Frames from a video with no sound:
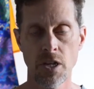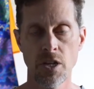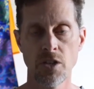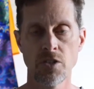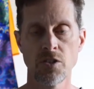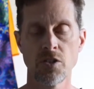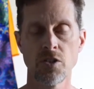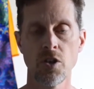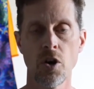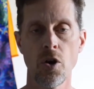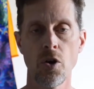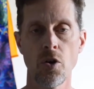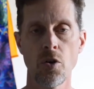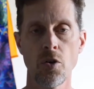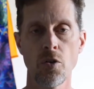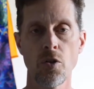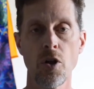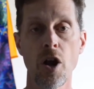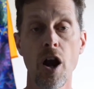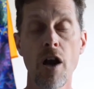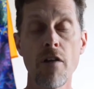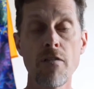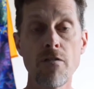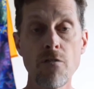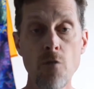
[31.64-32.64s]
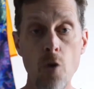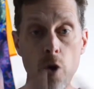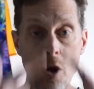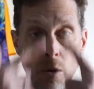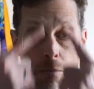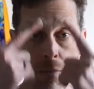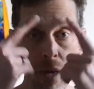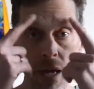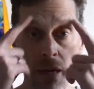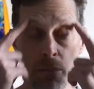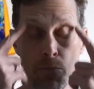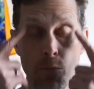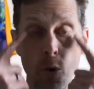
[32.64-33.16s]
So there are 4
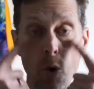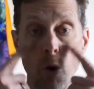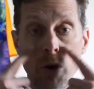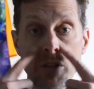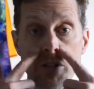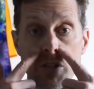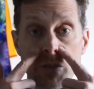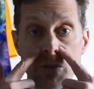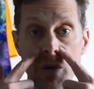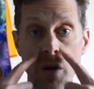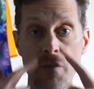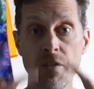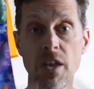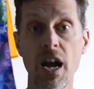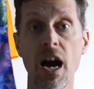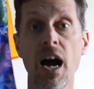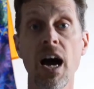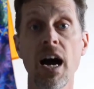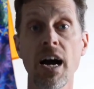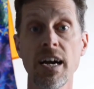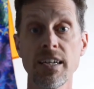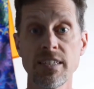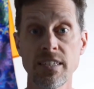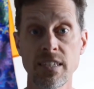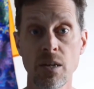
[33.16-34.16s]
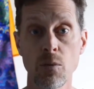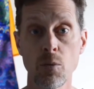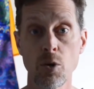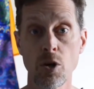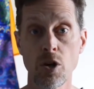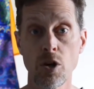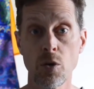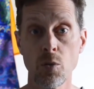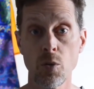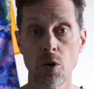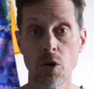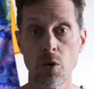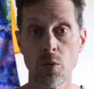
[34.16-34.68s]
main points around the eyes that we're going
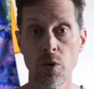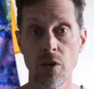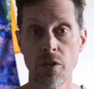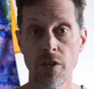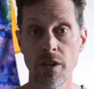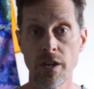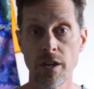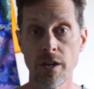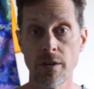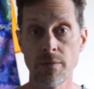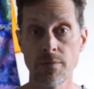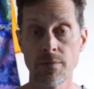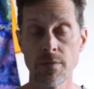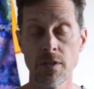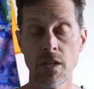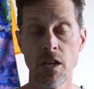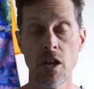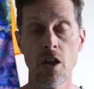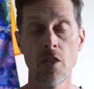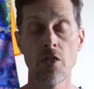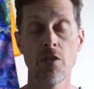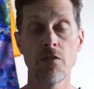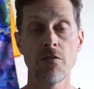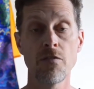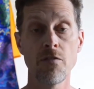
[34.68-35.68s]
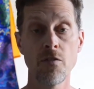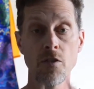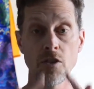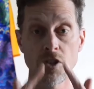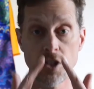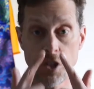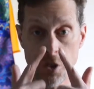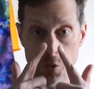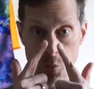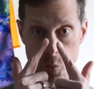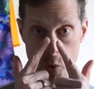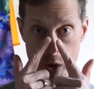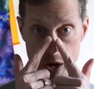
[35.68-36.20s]
to work with here. The
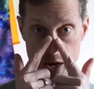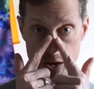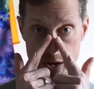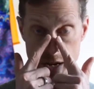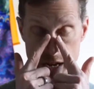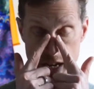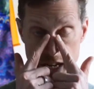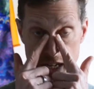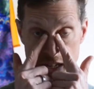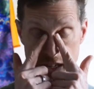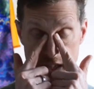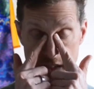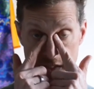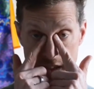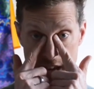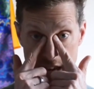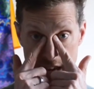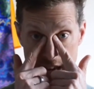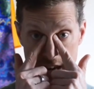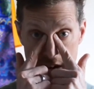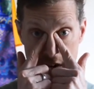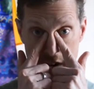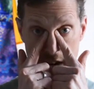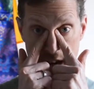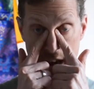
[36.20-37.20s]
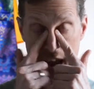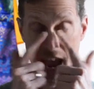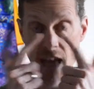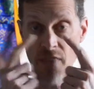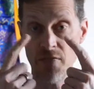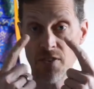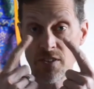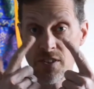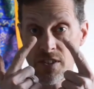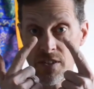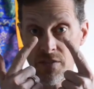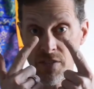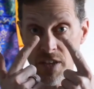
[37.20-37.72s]
first one is on the inner
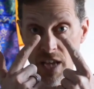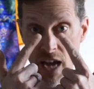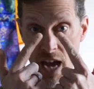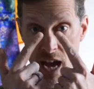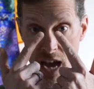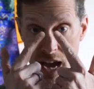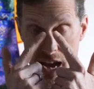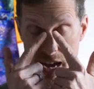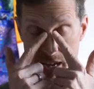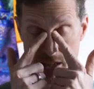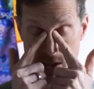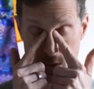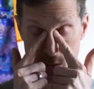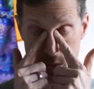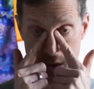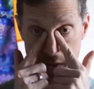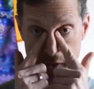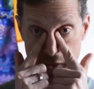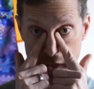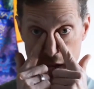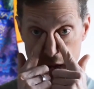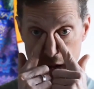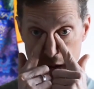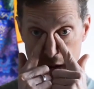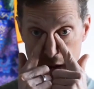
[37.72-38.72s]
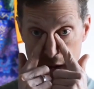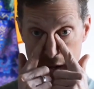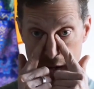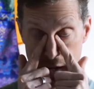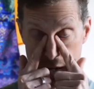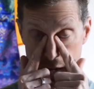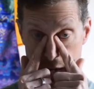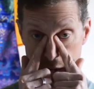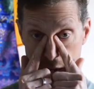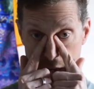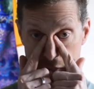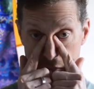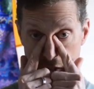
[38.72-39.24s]
canthus of the eyes, right there
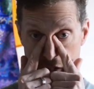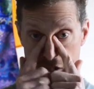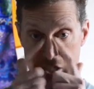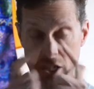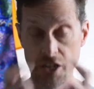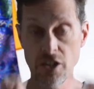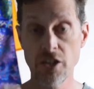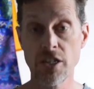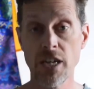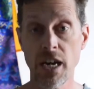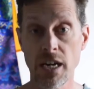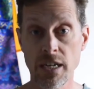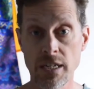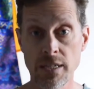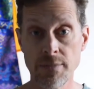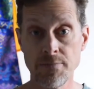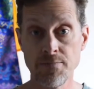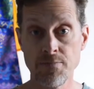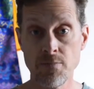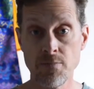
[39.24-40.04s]
in the tear duct.